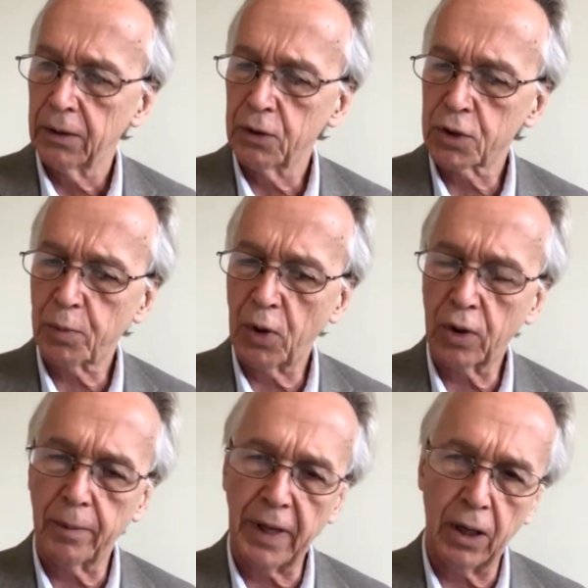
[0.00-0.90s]
you
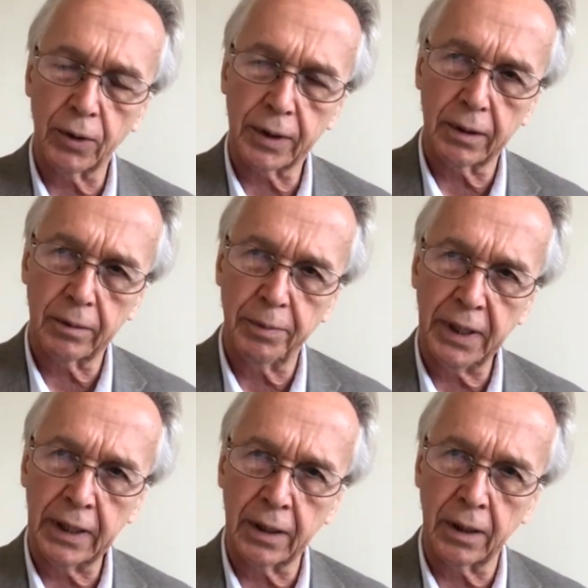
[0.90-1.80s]
spoke about
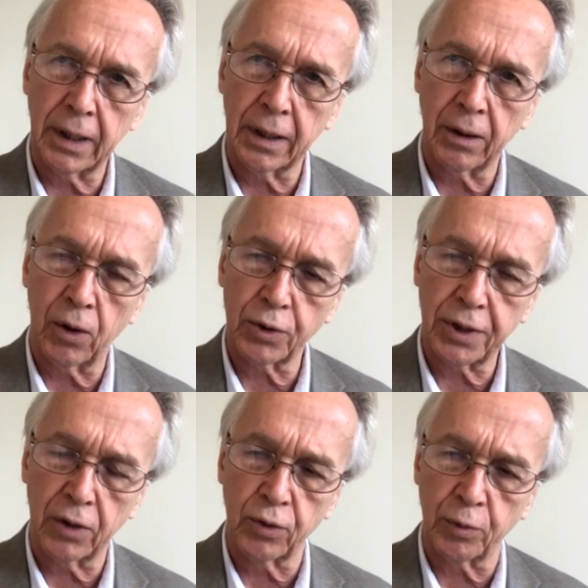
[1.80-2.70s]
being in a
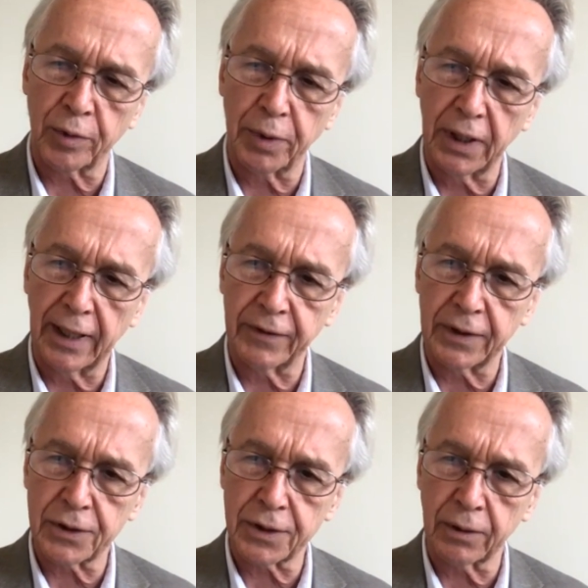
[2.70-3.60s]
hotel room with Bill
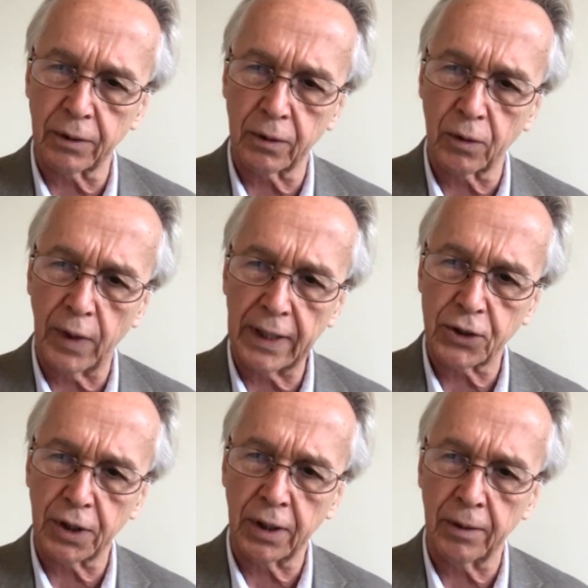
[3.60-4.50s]
Evans and
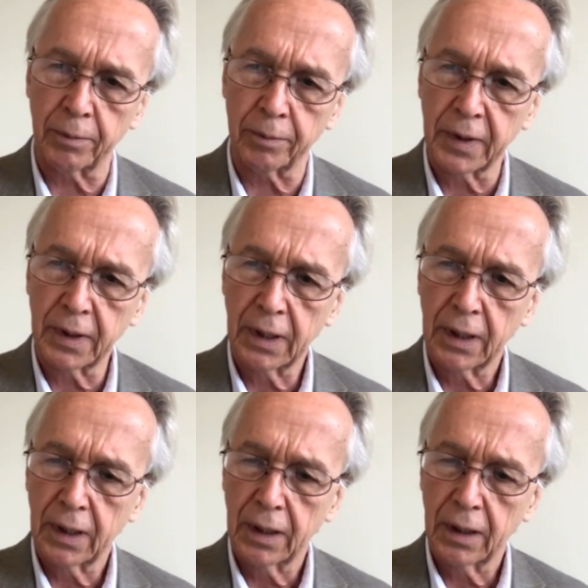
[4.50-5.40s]
watching him
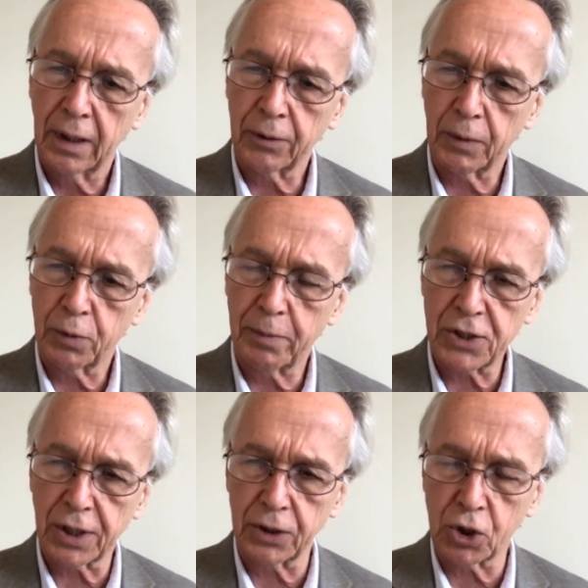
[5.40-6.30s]

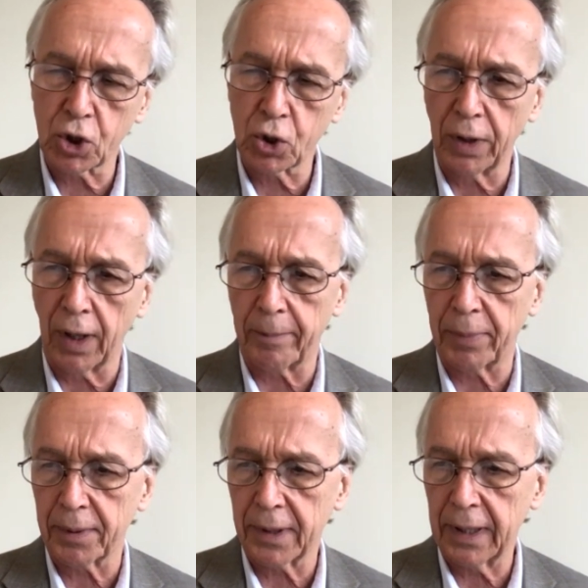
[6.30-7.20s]
basically shoot
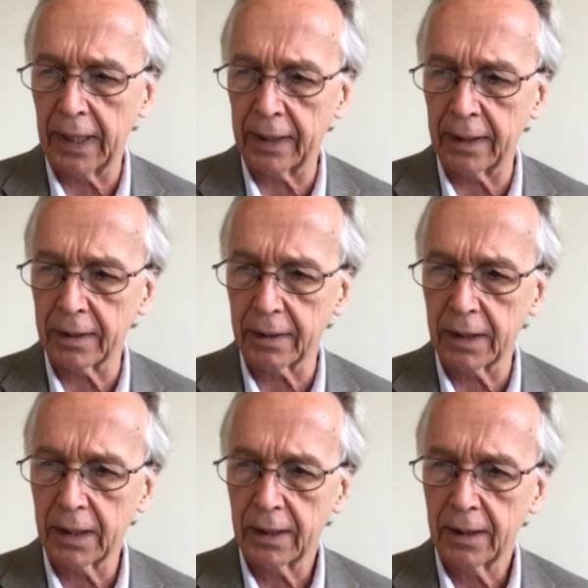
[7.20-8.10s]
up. And
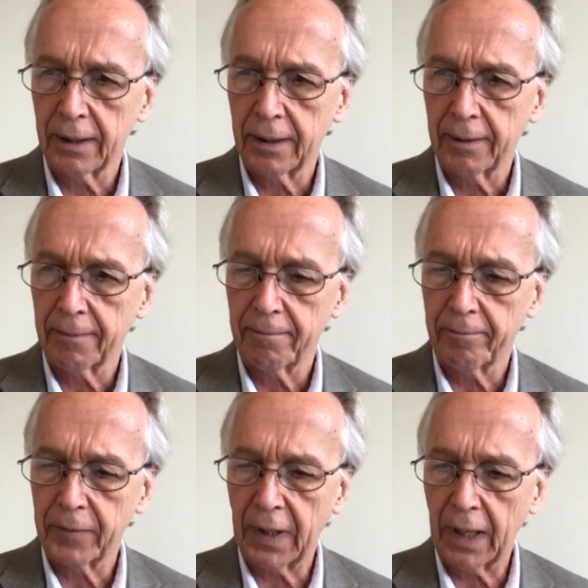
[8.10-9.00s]

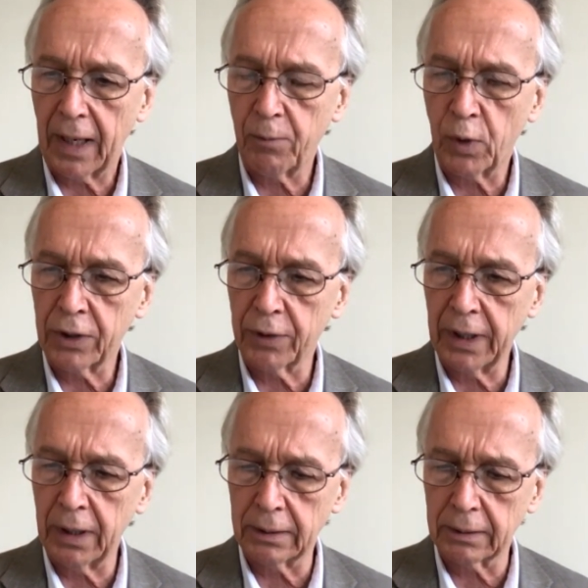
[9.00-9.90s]
I'm
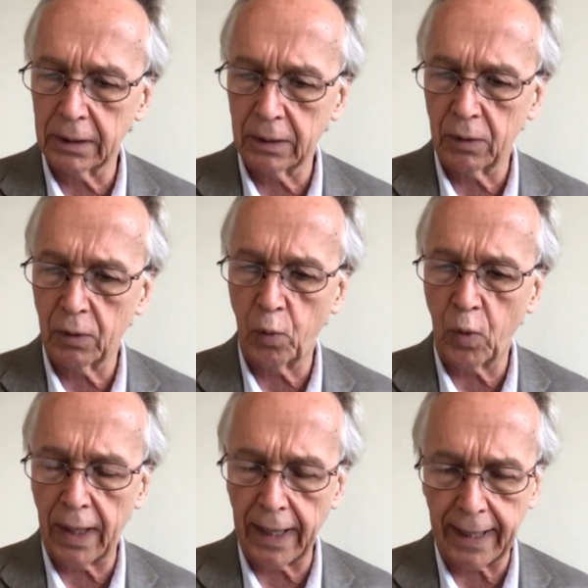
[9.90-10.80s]
wondering
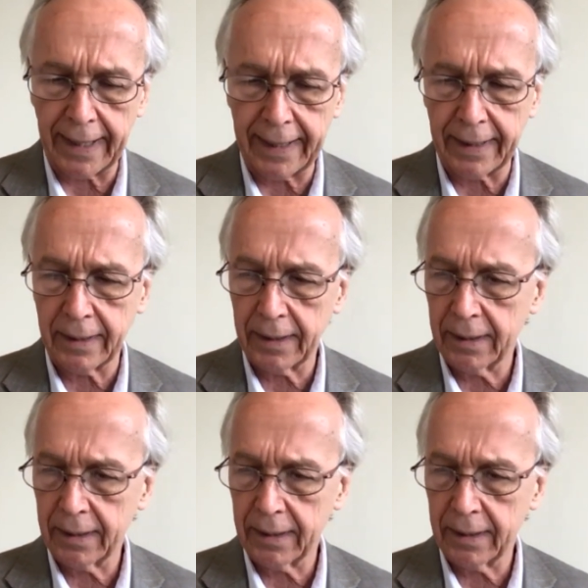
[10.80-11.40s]
why